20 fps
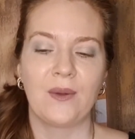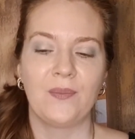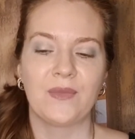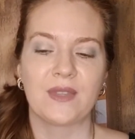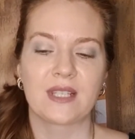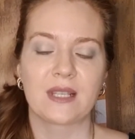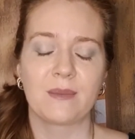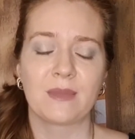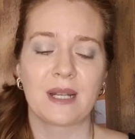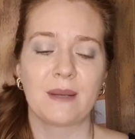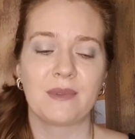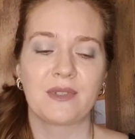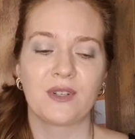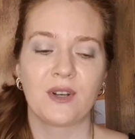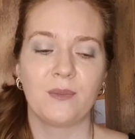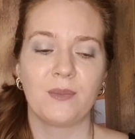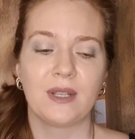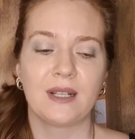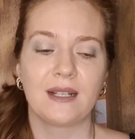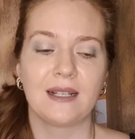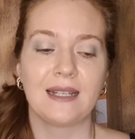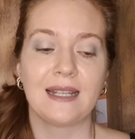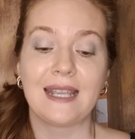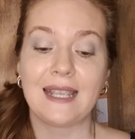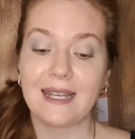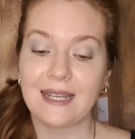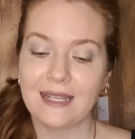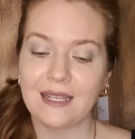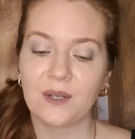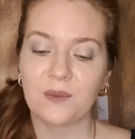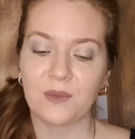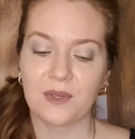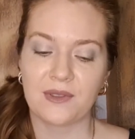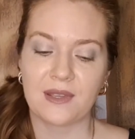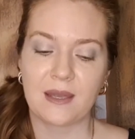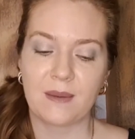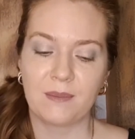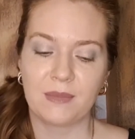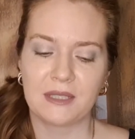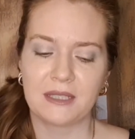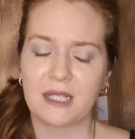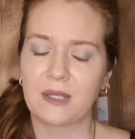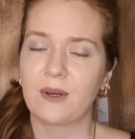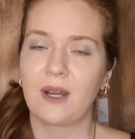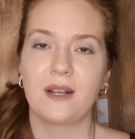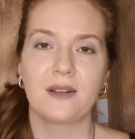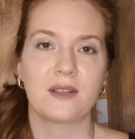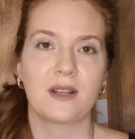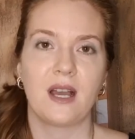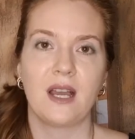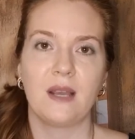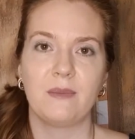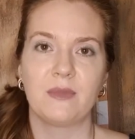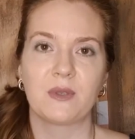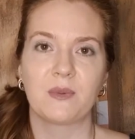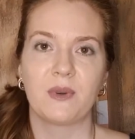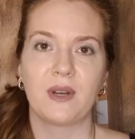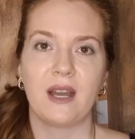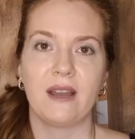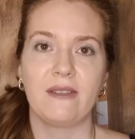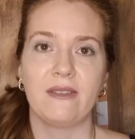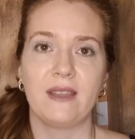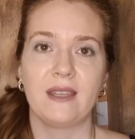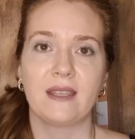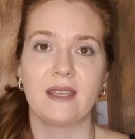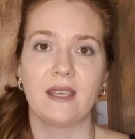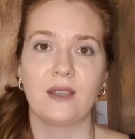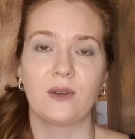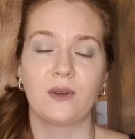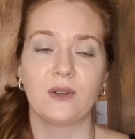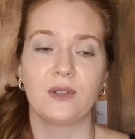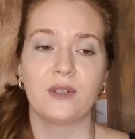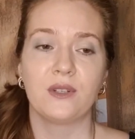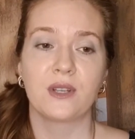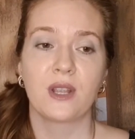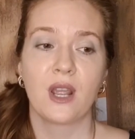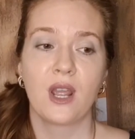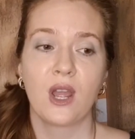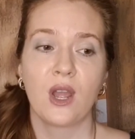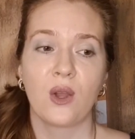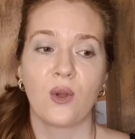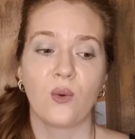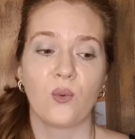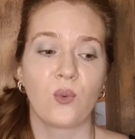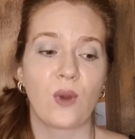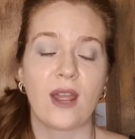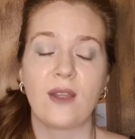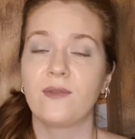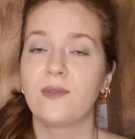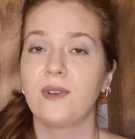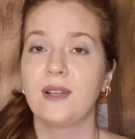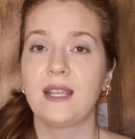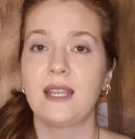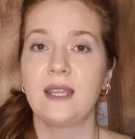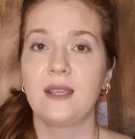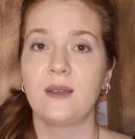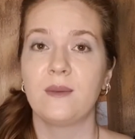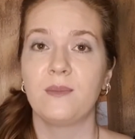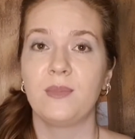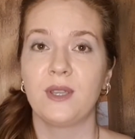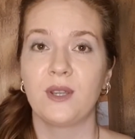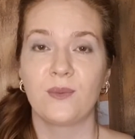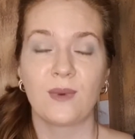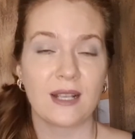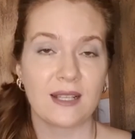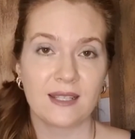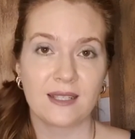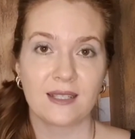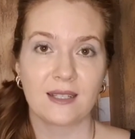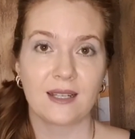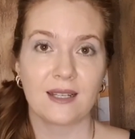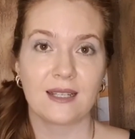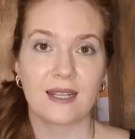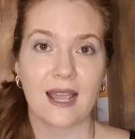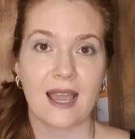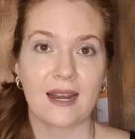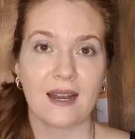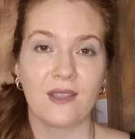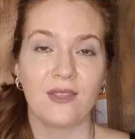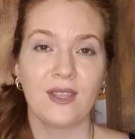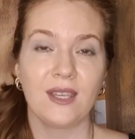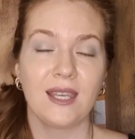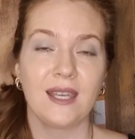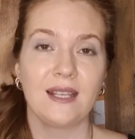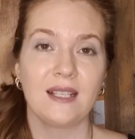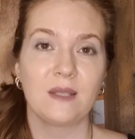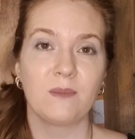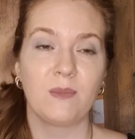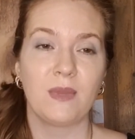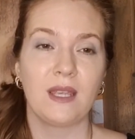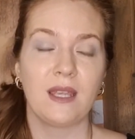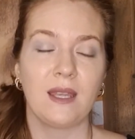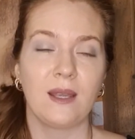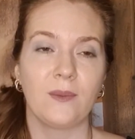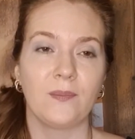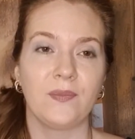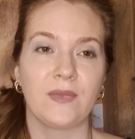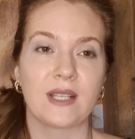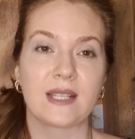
Sometimes they're a bit lenient with him, but there are times where I think he could rightfully be arrested, and I think he's being